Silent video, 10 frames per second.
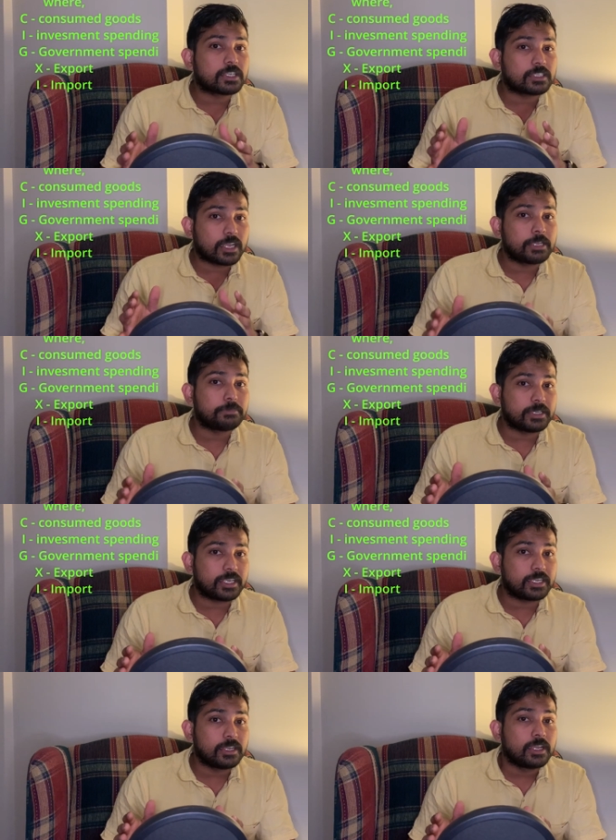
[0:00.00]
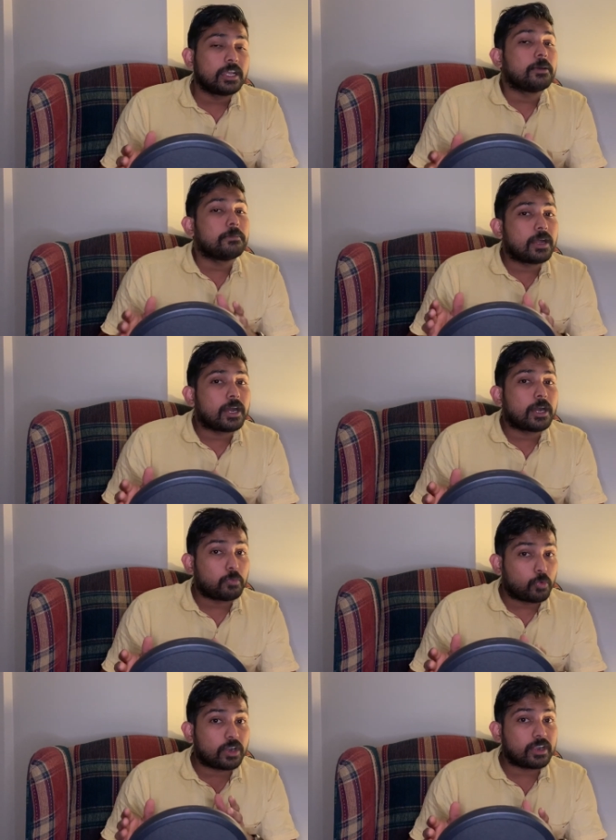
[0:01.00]
time period
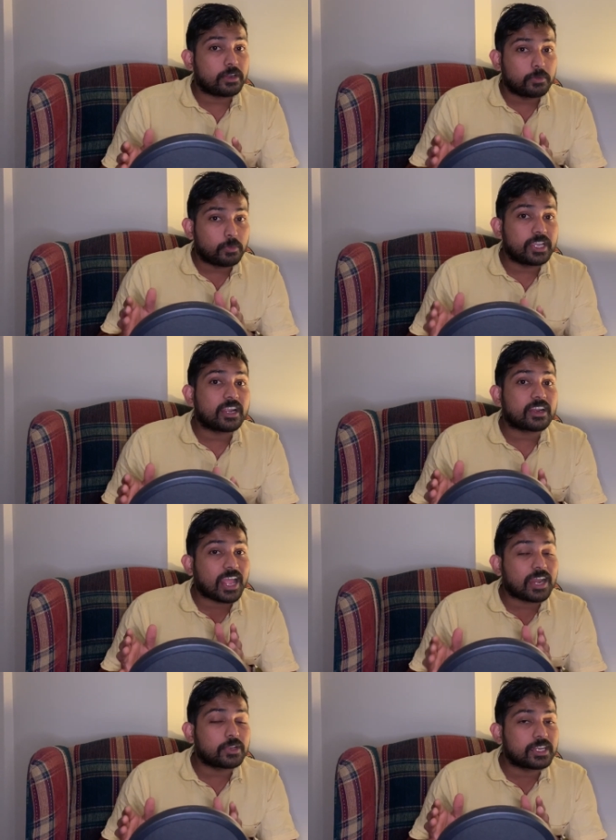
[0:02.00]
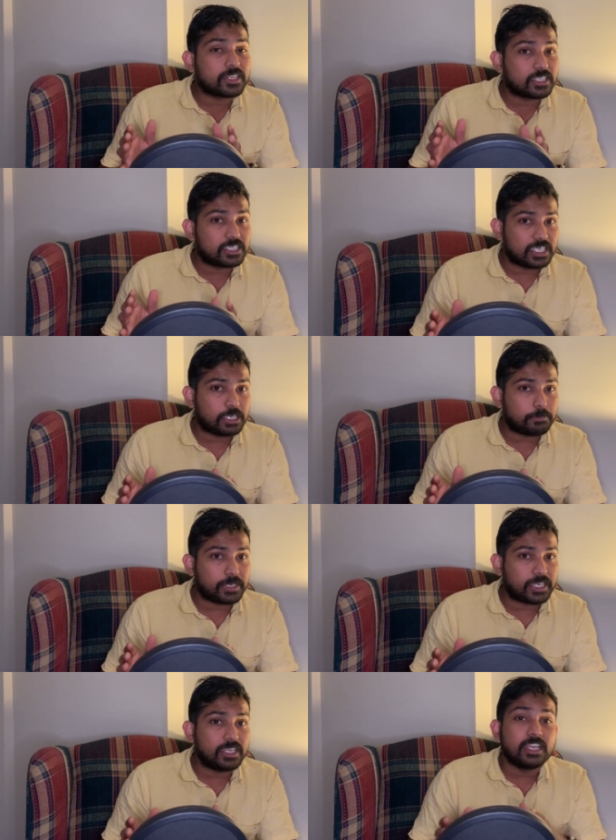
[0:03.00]
where we are calculating the
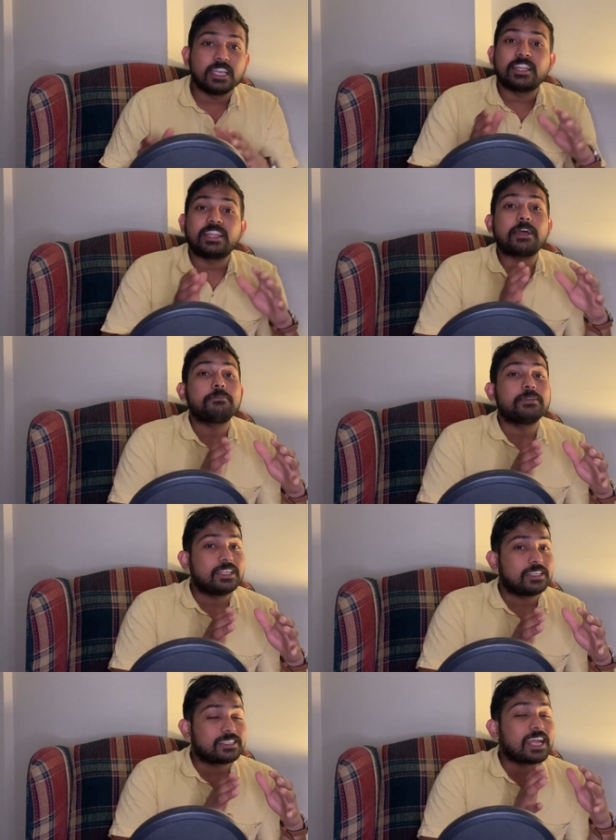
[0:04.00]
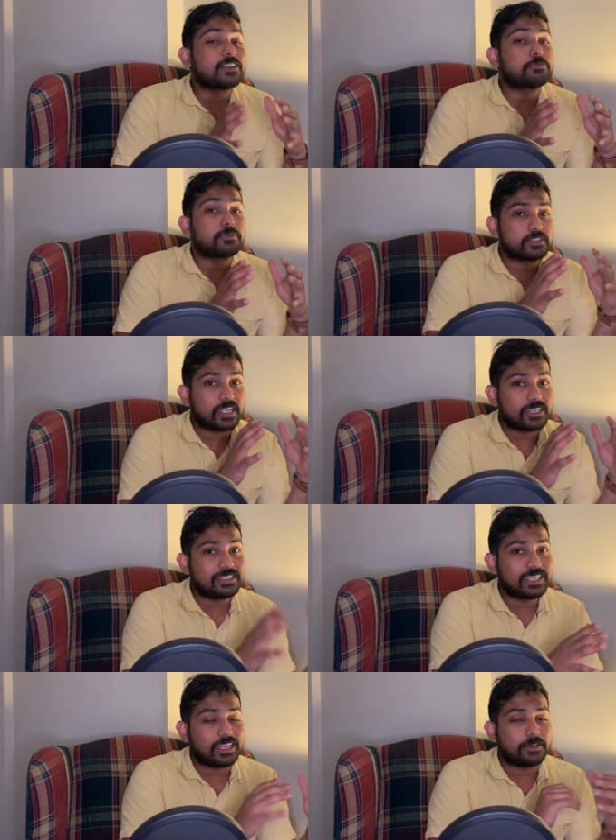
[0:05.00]
GDP, that means that represents
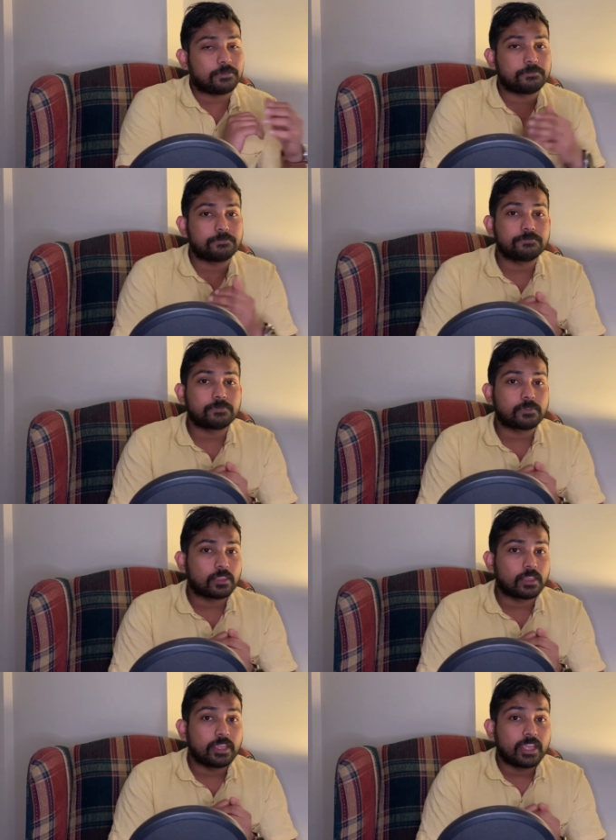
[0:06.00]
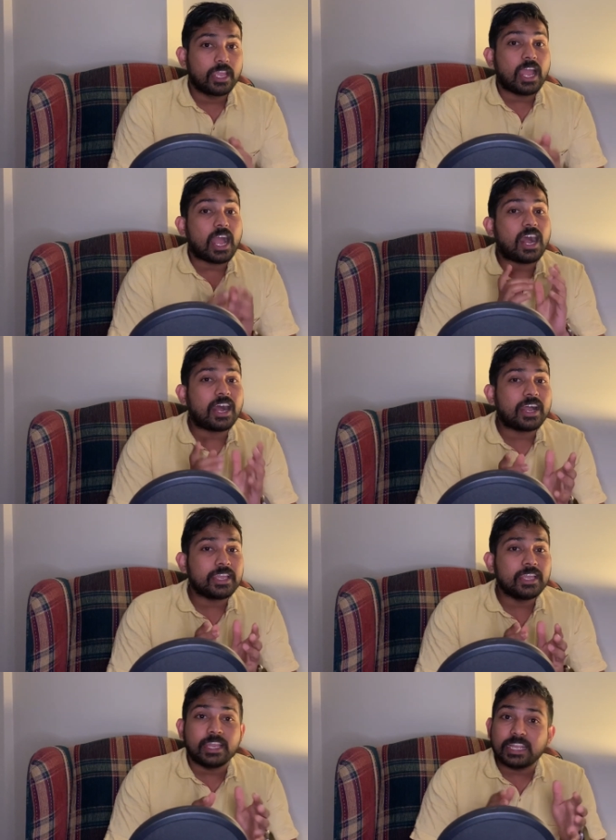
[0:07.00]
C. I
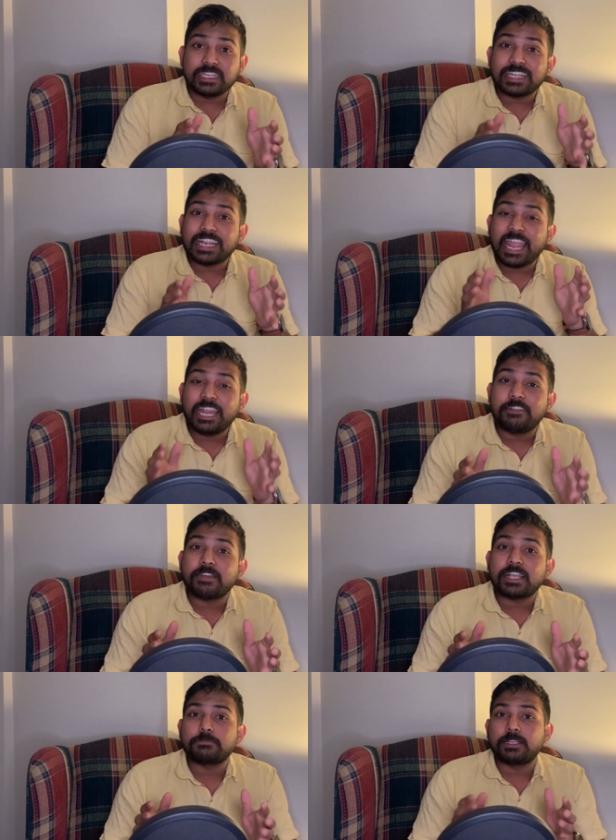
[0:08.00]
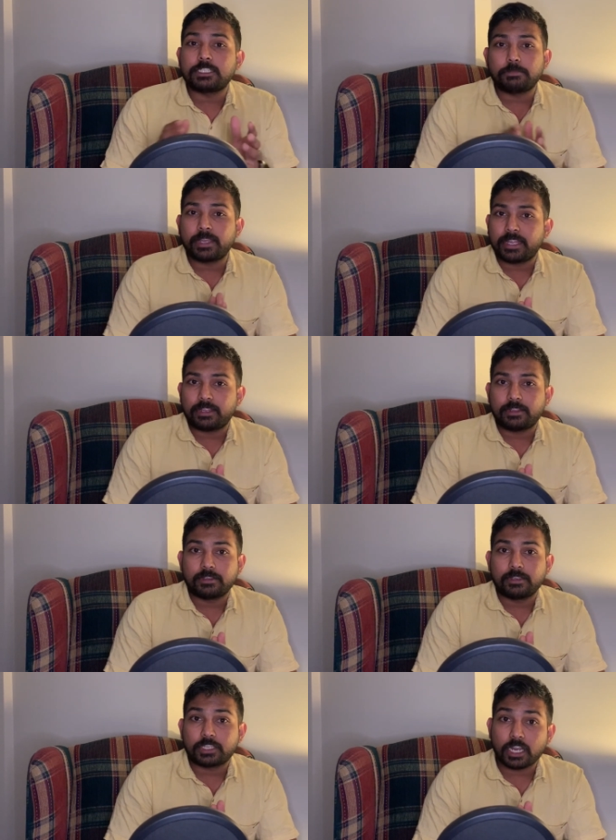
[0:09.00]
is an investment spending.
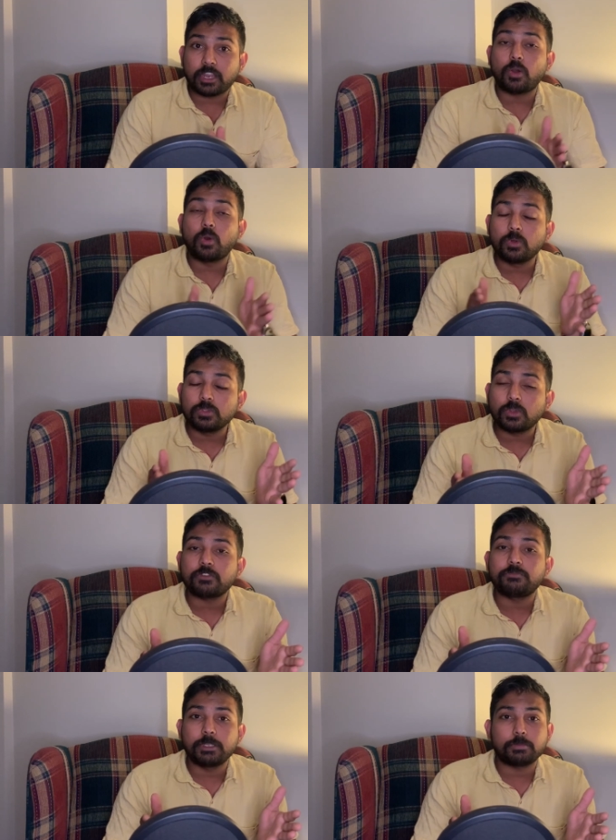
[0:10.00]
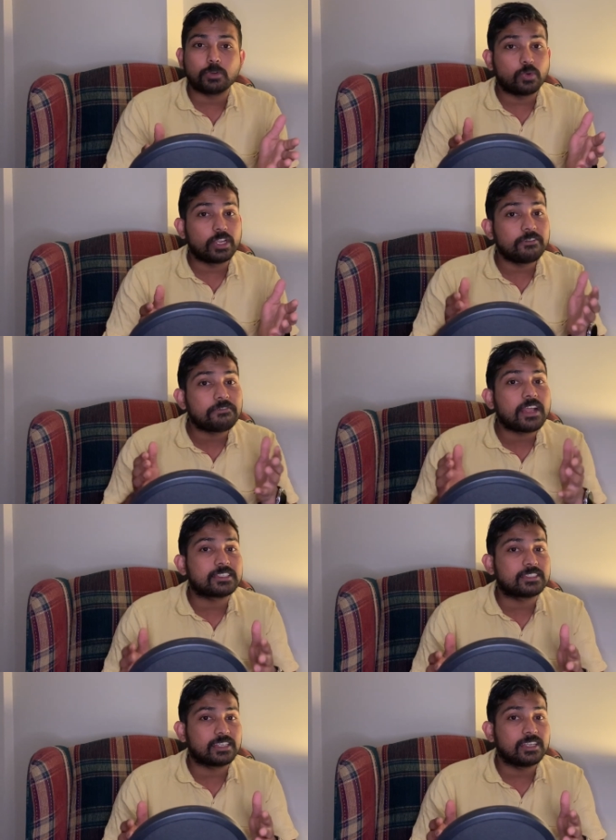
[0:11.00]
There are a whole lot of people who
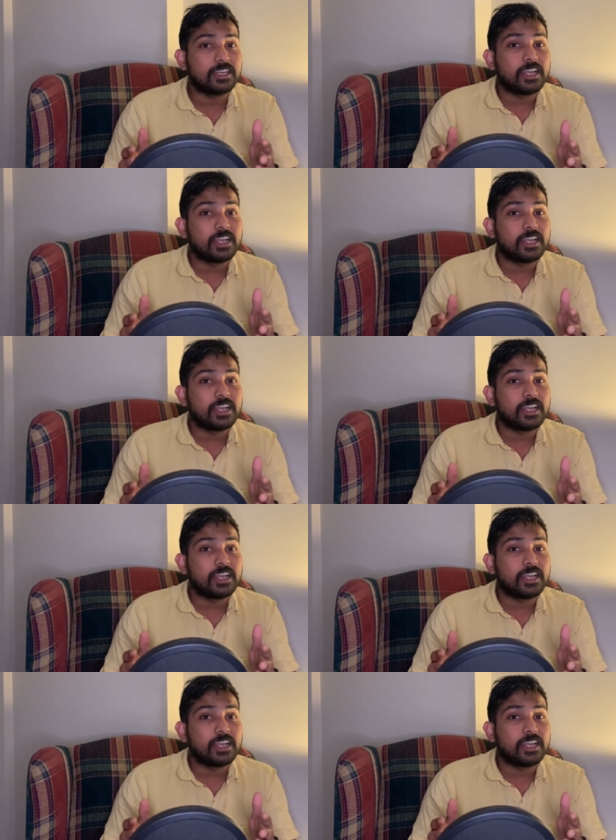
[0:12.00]
invested